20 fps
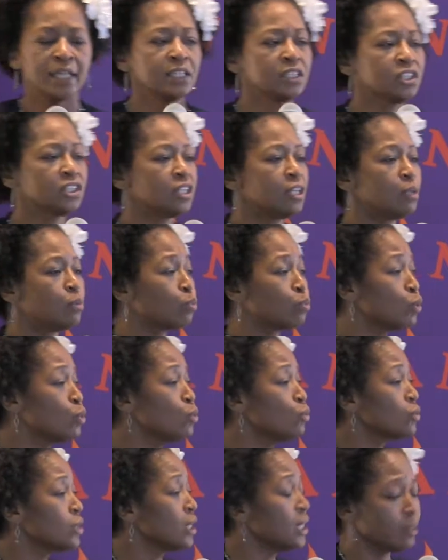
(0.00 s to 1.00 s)
He took up
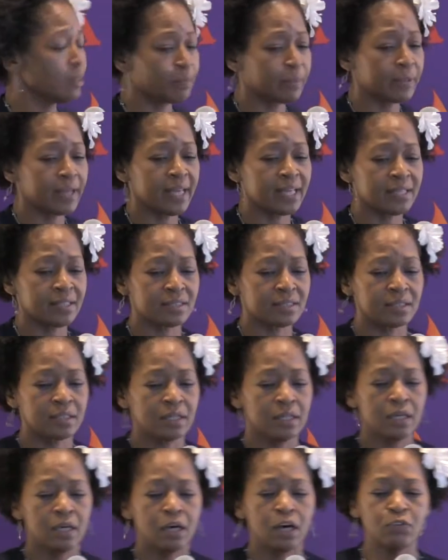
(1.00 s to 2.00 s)
roots in a place
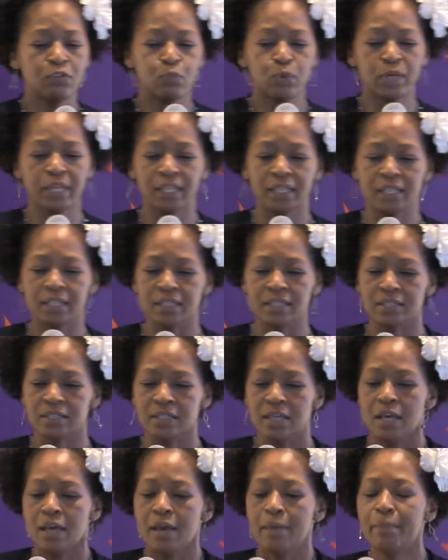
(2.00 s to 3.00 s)
of
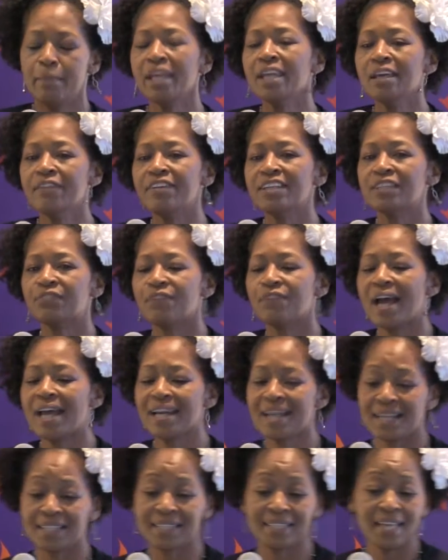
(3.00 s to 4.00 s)
wickedness. Many of us
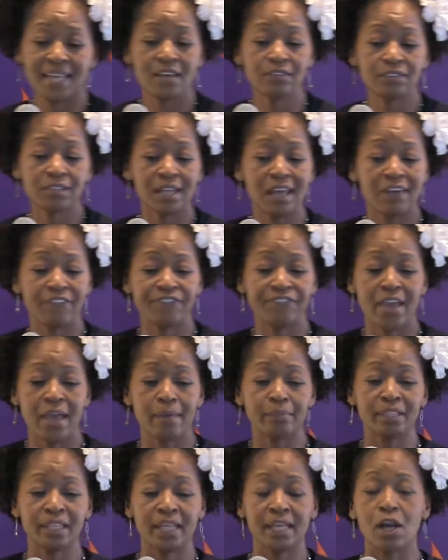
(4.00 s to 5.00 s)
find ourselves and our
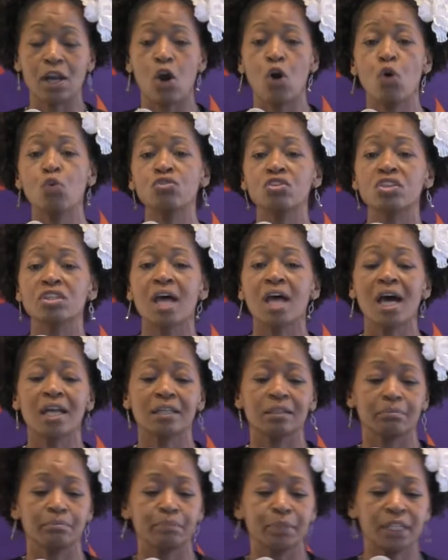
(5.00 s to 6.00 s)
families in our own
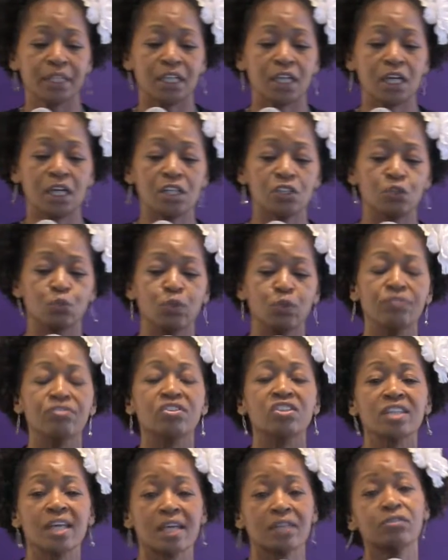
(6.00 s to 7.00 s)
Sodom because we've
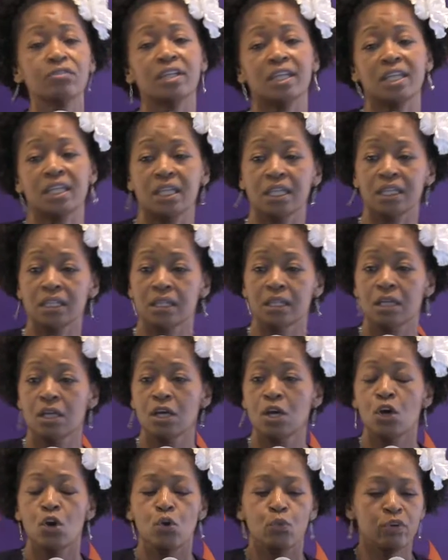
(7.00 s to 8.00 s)
settled in,
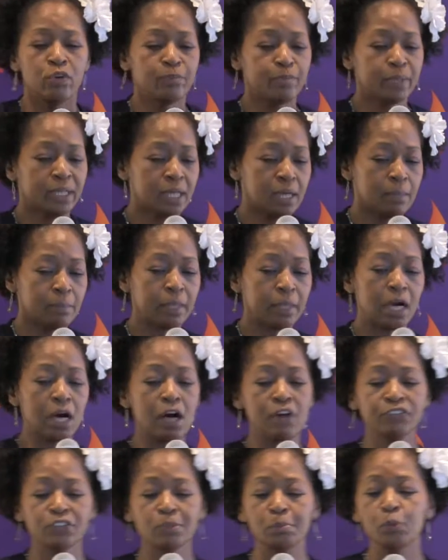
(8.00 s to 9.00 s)
we've become
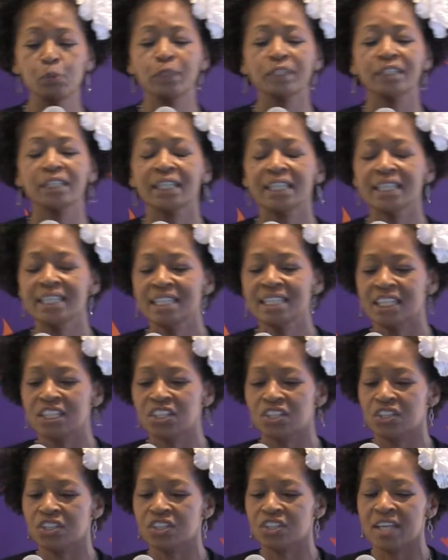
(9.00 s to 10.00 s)
comfortable with the
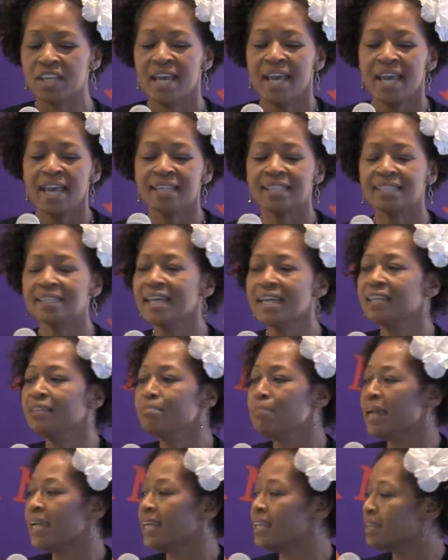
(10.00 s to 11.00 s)
conditions. Instead
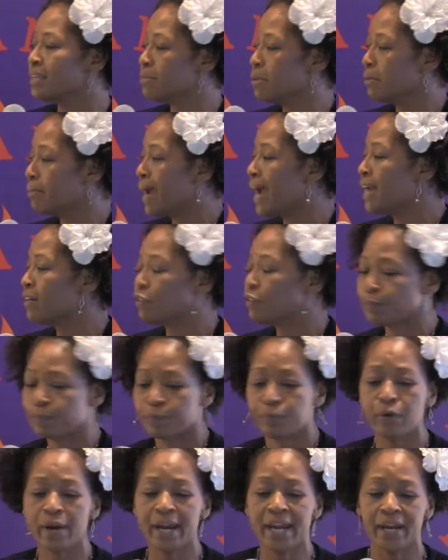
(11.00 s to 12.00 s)
of making them a matter of
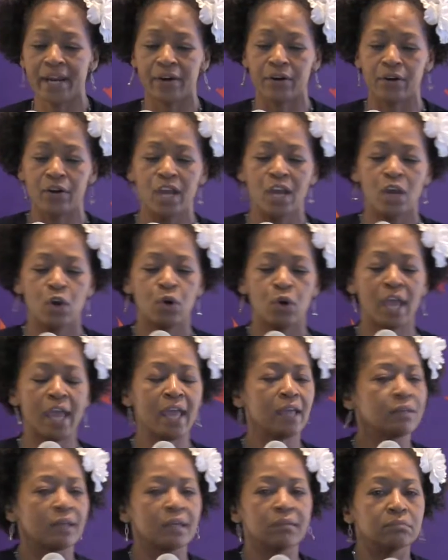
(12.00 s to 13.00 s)
prayer,
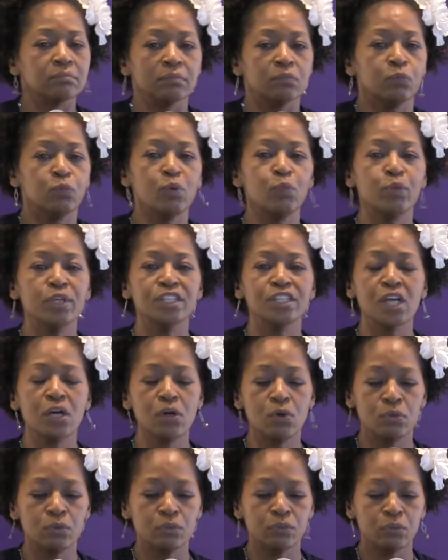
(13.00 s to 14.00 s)
and when we
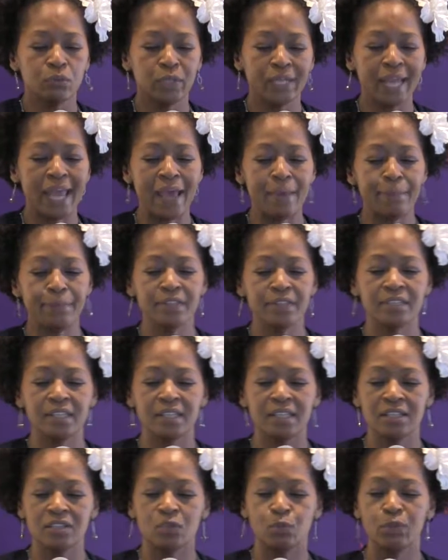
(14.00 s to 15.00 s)
don't, what happens
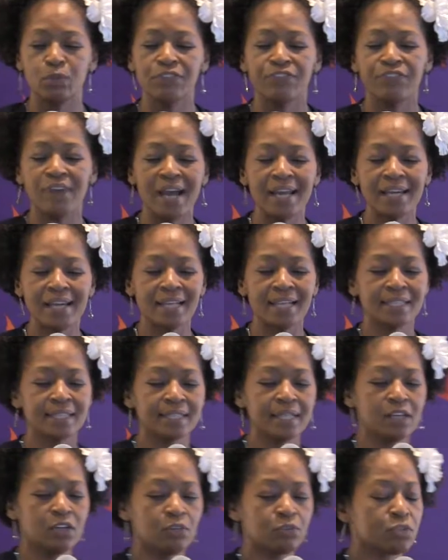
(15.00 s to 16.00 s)
is we find
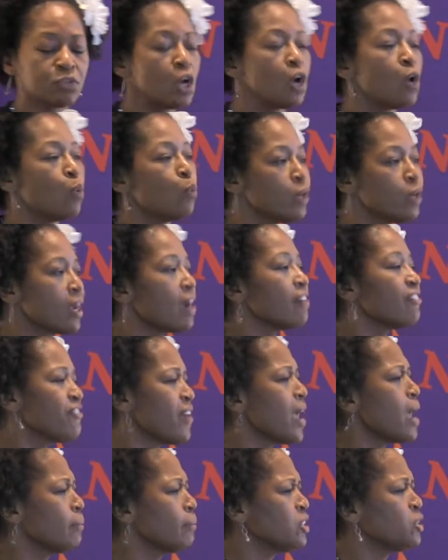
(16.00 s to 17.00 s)
ourselves with our
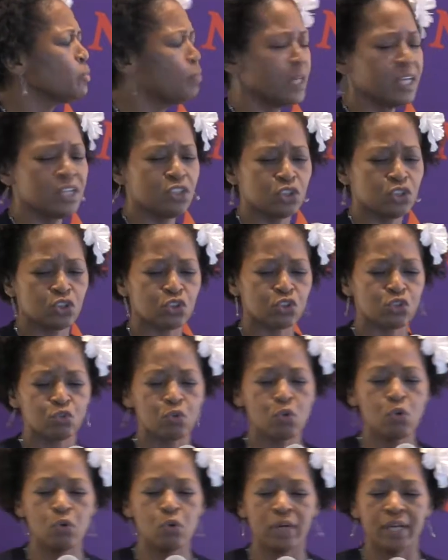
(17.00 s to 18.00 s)
families being
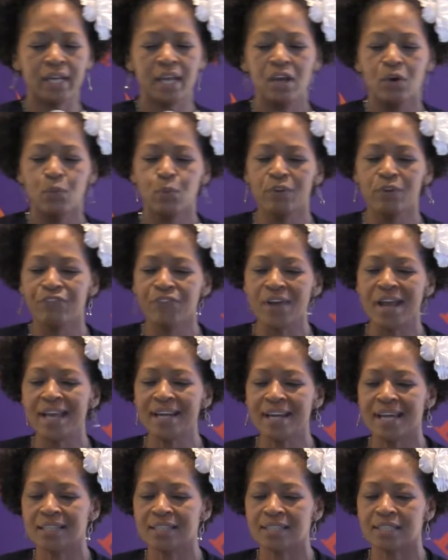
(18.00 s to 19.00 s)
destroyed. We
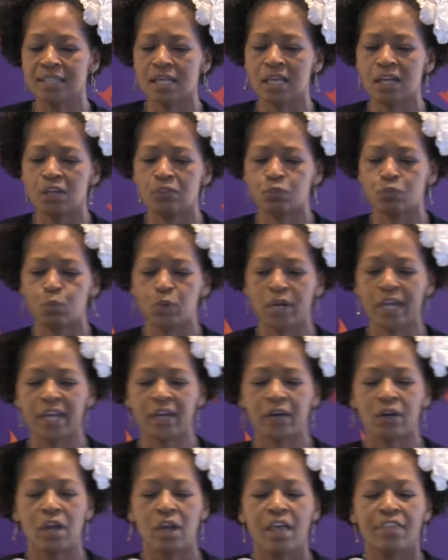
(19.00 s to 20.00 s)
find ourselves
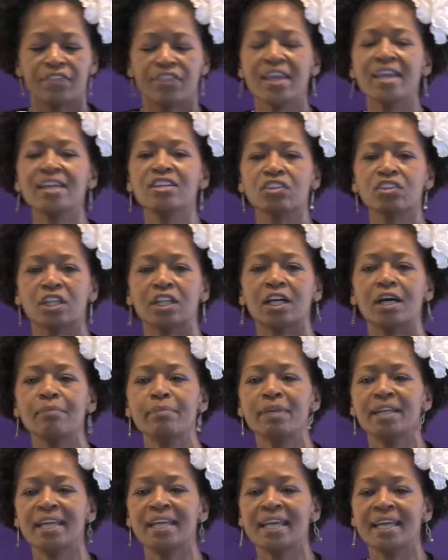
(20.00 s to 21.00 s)
where things are
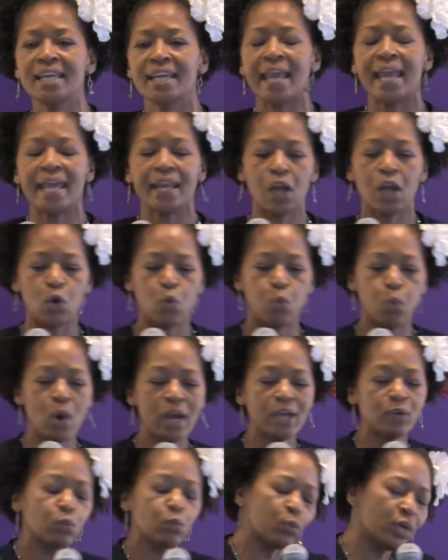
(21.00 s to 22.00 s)
coming in and
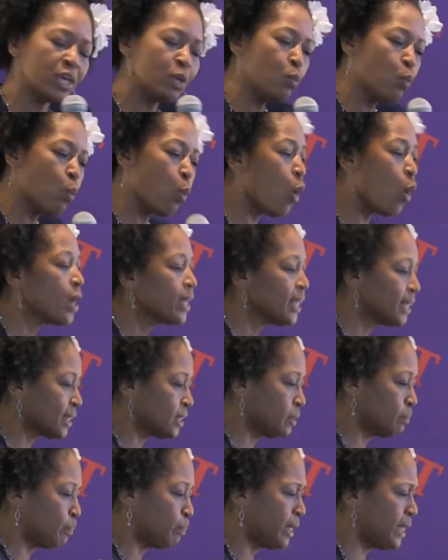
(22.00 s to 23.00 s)
what we wanted
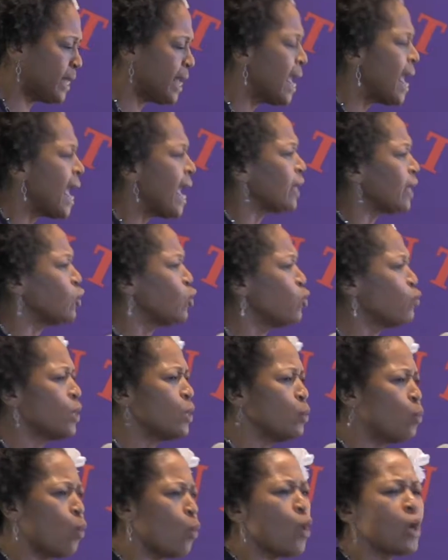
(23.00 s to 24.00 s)
to be and who
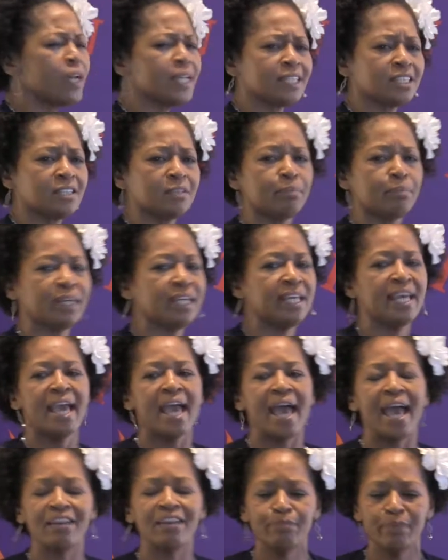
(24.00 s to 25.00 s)
we wanted to be
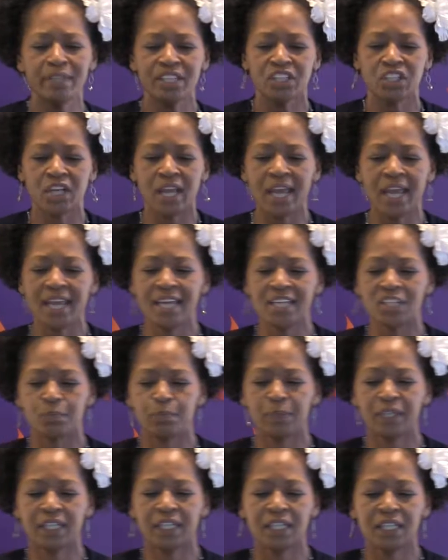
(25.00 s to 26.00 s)
have been
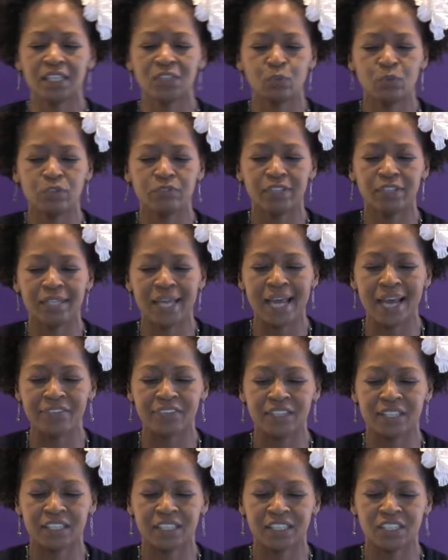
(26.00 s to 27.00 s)
changed because we've
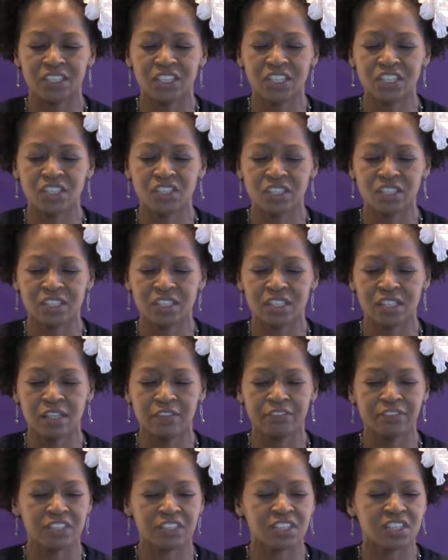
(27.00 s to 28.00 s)
allowed the conditions
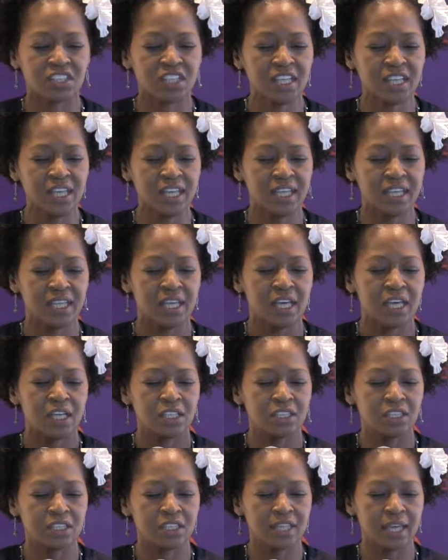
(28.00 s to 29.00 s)
of the sin
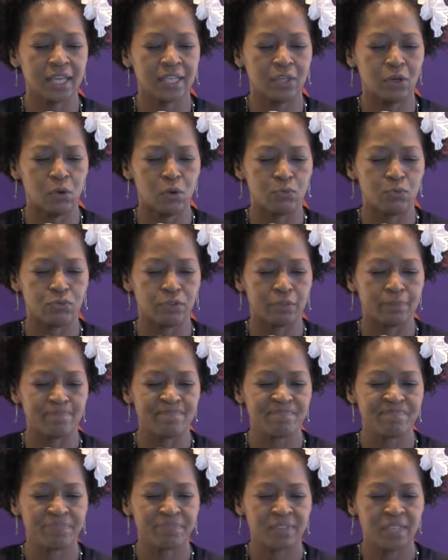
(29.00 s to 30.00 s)
to take over.
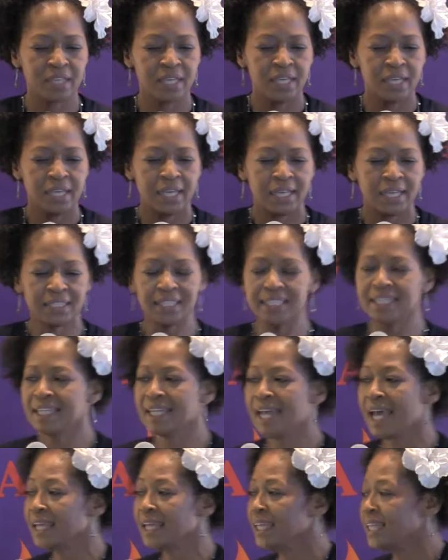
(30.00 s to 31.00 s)
Amen. See,
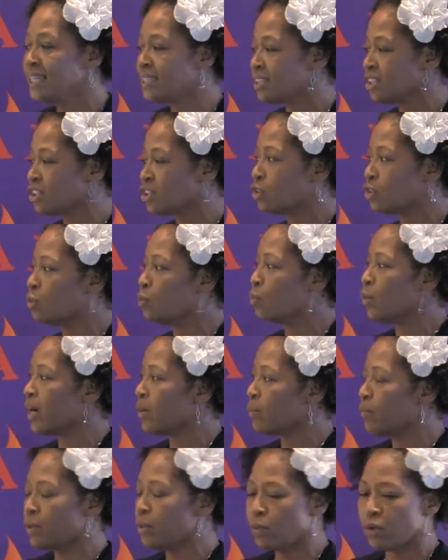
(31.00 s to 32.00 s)
then that leads us to
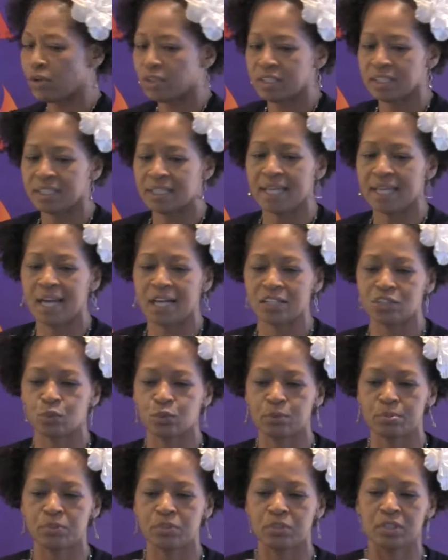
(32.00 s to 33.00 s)
where we were today, our
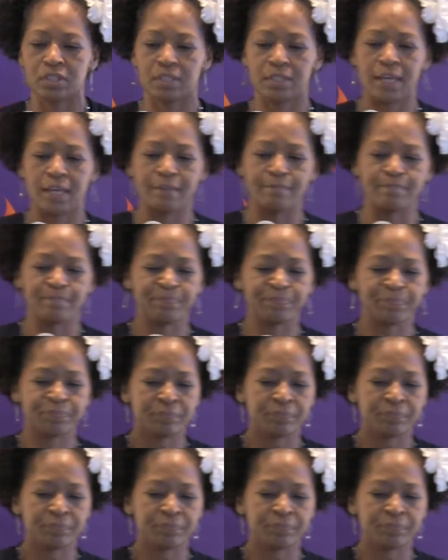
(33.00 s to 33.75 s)
scripture today.